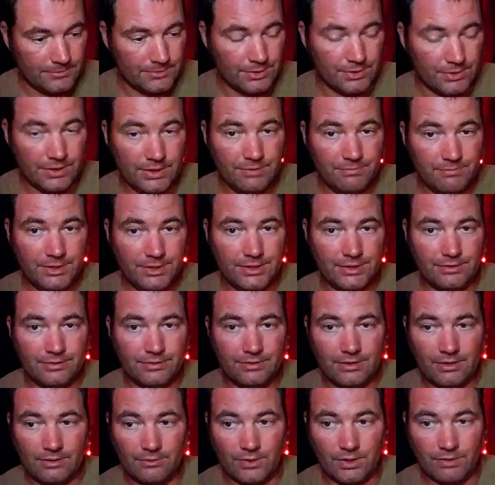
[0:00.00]
You need meat.
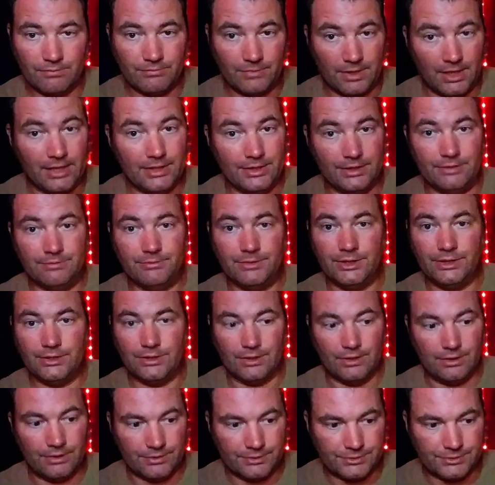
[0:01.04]
Well, I need meat.